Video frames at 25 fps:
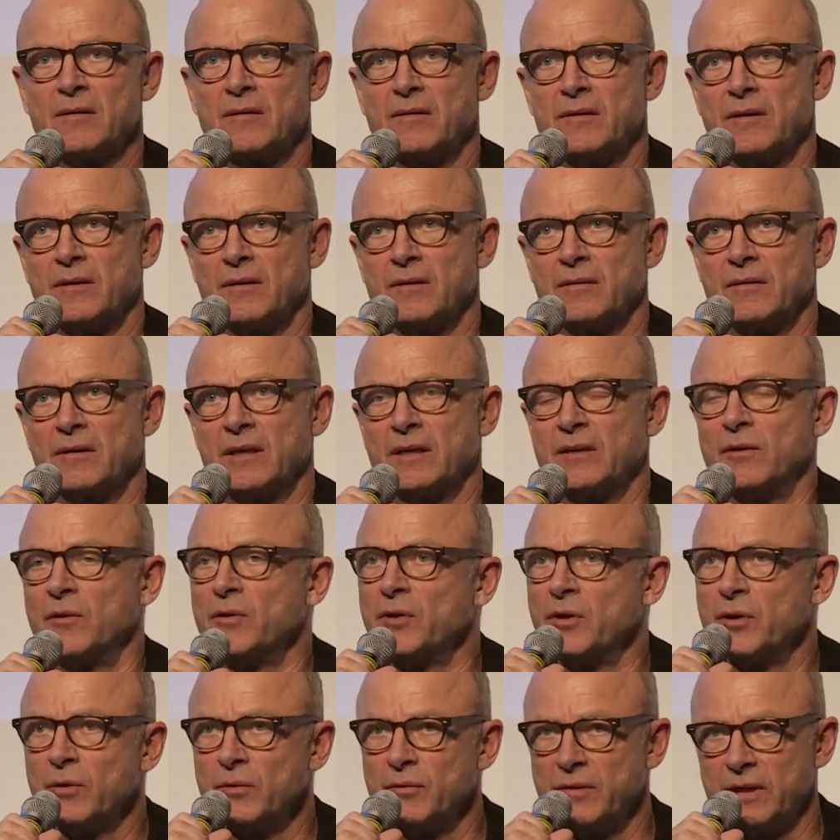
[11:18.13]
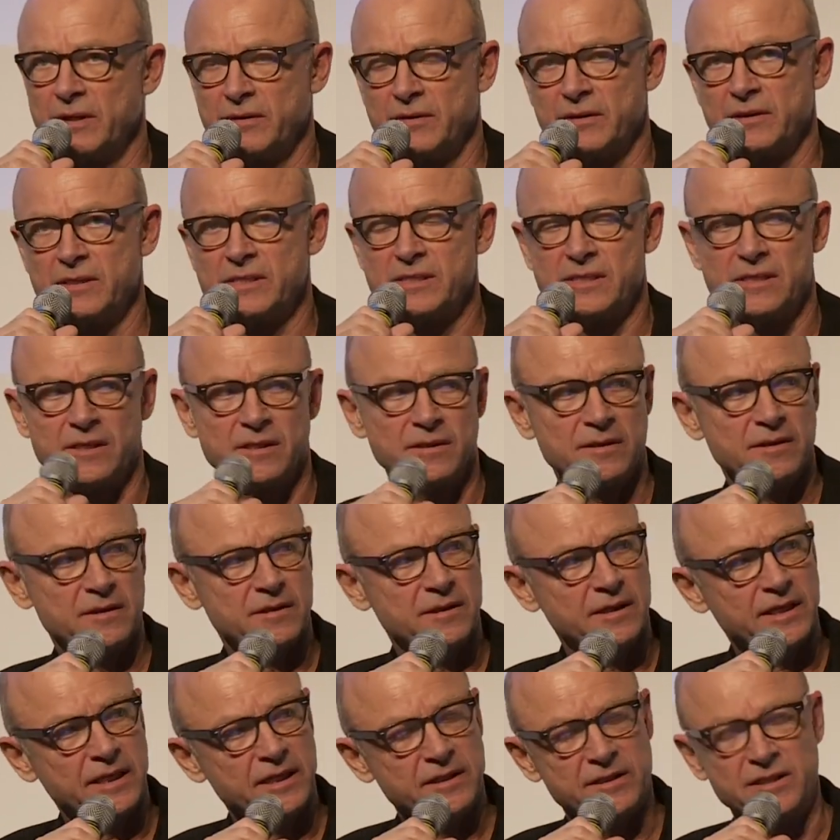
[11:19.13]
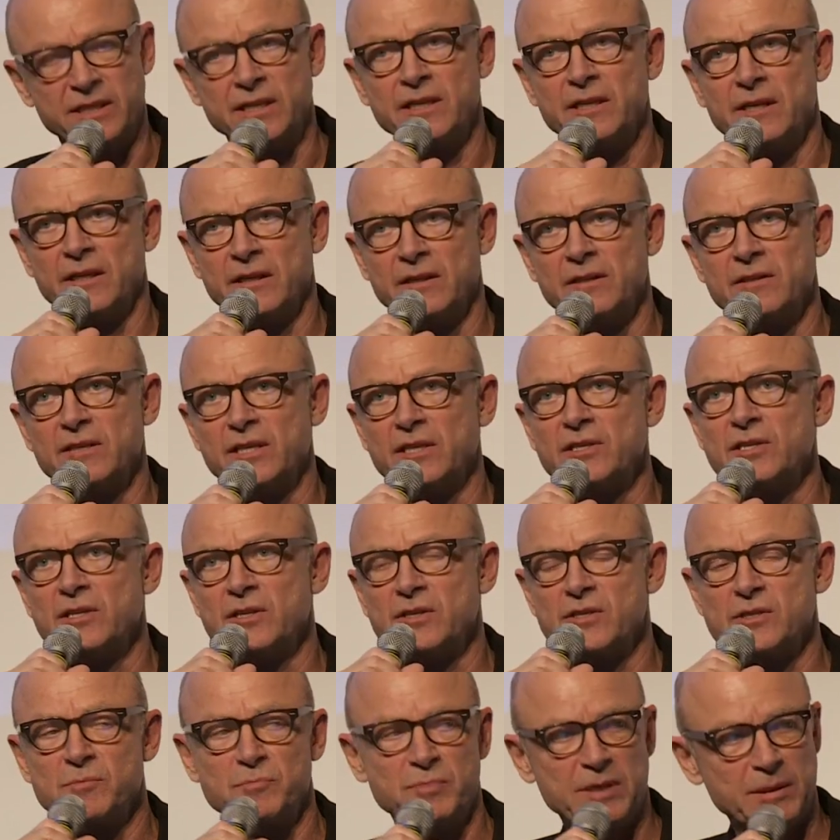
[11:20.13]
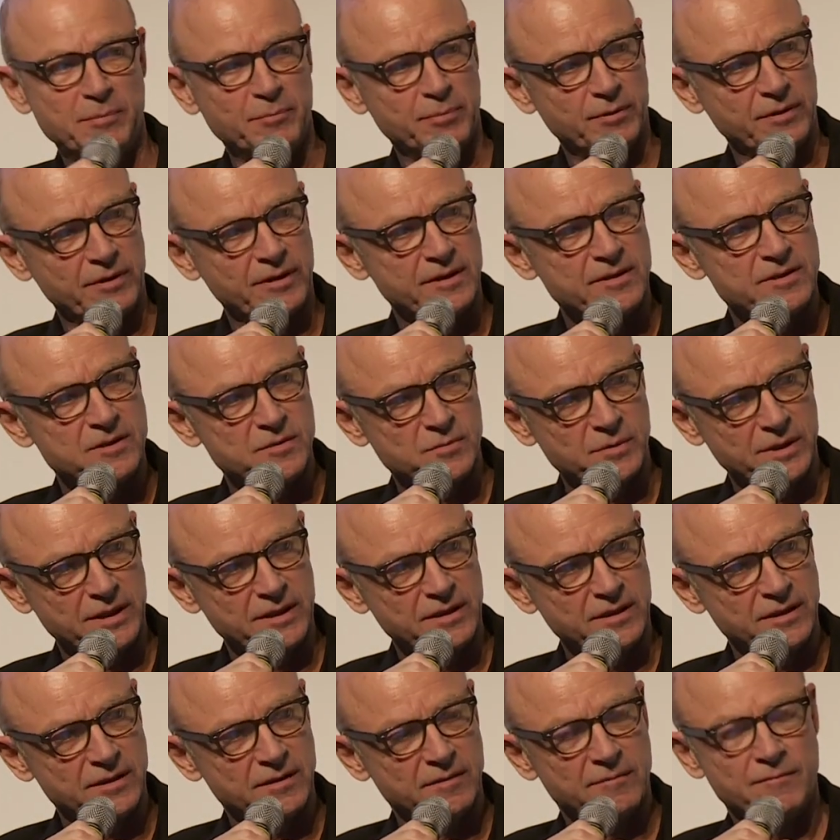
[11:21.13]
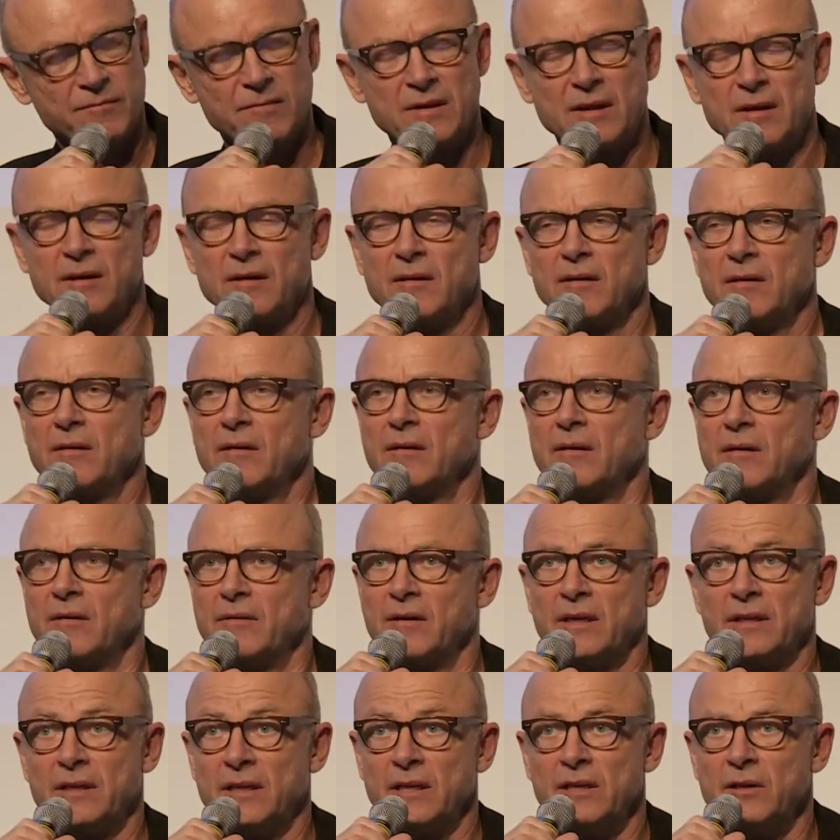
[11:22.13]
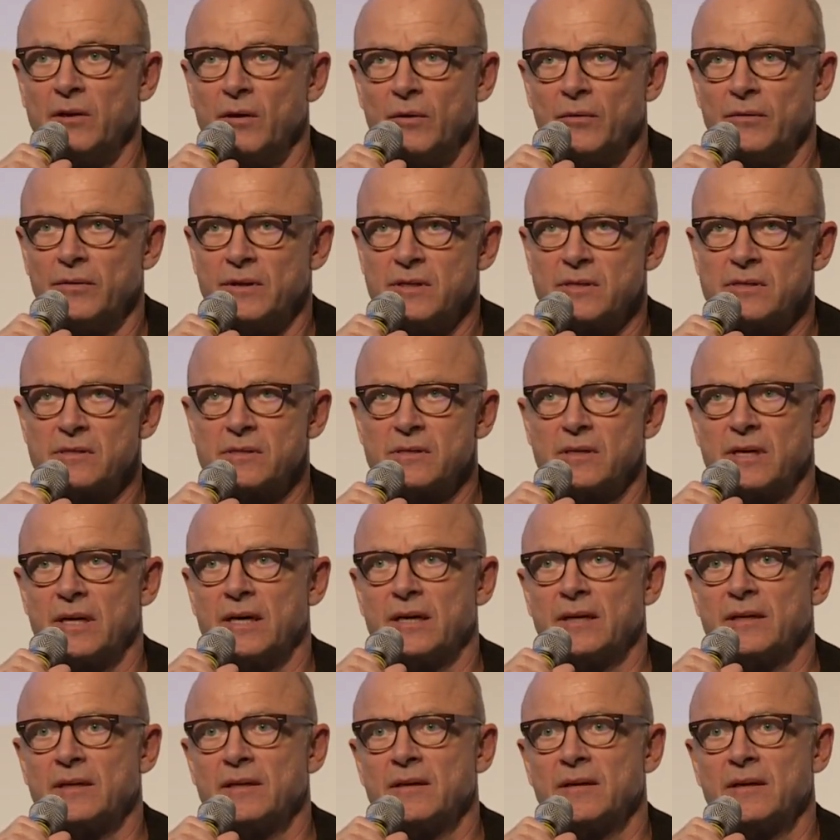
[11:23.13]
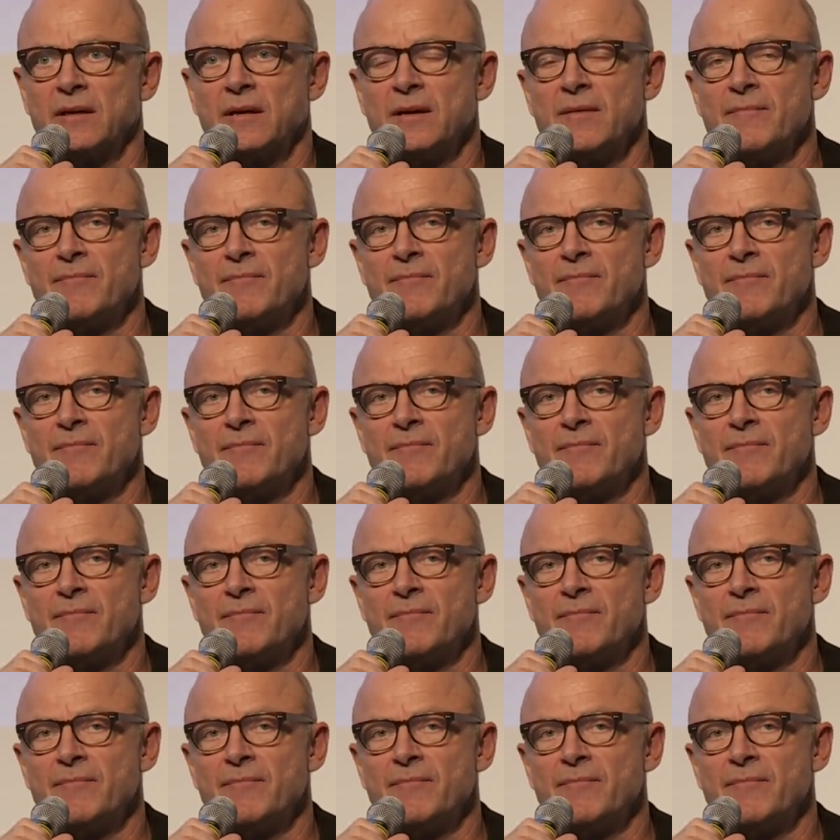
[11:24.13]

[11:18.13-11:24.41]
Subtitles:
they don't know that there is an indigenous people in Sweden. They didn't know this, and